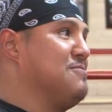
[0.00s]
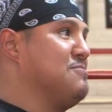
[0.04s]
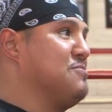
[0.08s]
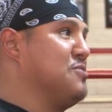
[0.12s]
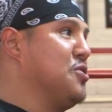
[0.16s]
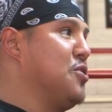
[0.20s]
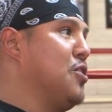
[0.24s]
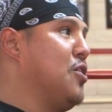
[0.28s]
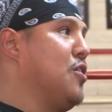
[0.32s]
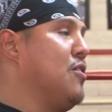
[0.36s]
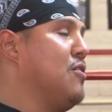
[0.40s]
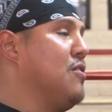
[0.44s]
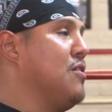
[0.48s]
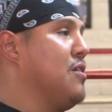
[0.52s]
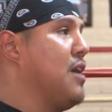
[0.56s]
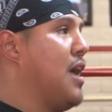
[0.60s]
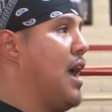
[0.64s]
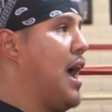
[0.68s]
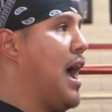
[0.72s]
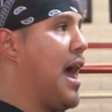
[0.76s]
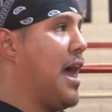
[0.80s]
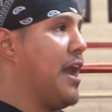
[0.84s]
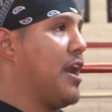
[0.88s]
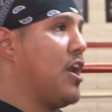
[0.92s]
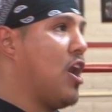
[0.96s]
Well, you know,
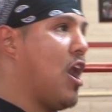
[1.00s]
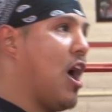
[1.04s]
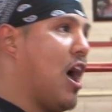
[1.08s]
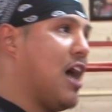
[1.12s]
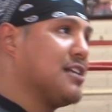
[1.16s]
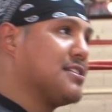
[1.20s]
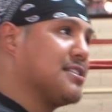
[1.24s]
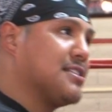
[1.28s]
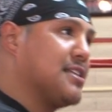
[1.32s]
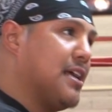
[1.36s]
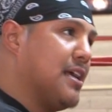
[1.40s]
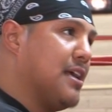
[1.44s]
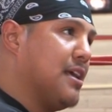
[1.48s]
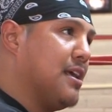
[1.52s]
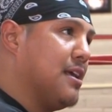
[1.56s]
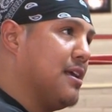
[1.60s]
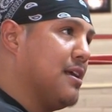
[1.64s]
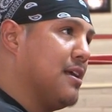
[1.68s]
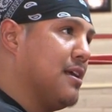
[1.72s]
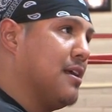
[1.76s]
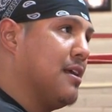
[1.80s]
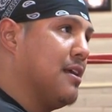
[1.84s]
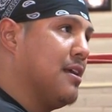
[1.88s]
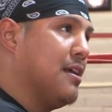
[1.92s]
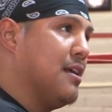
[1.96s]
I had lost it,
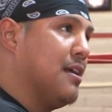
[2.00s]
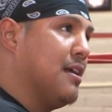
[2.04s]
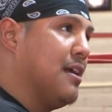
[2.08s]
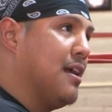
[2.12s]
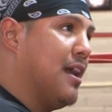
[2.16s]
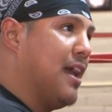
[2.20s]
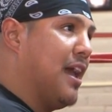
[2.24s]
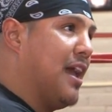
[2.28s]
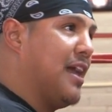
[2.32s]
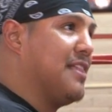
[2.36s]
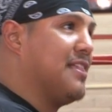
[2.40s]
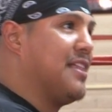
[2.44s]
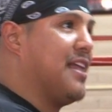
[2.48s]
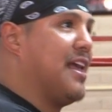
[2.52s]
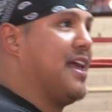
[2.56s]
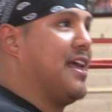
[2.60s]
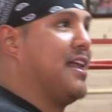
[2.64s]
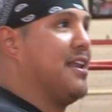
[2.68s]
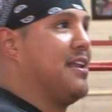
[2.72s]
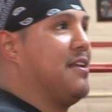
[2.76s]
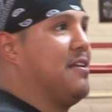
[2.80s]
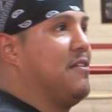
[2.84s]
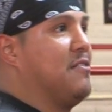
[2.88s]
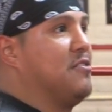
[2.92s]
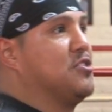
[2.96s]
and
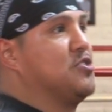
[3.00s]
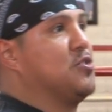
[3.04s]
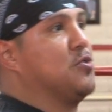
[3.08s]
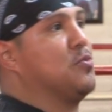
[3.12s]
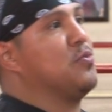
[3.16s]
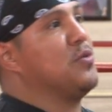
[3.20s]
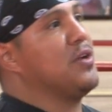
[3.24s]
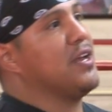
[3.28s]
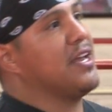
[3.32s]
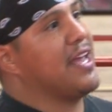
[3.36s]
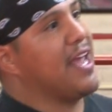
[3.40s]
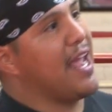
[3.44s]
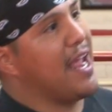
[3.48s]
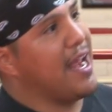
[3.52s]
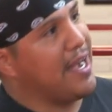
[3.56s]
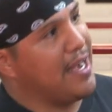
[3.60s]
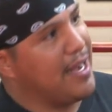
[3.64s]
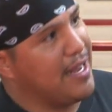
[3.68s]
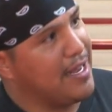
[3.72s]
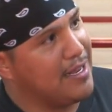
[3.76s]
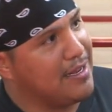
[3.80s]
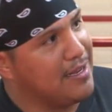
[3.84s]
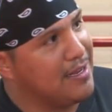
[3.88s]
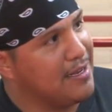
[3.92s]
then to regain it.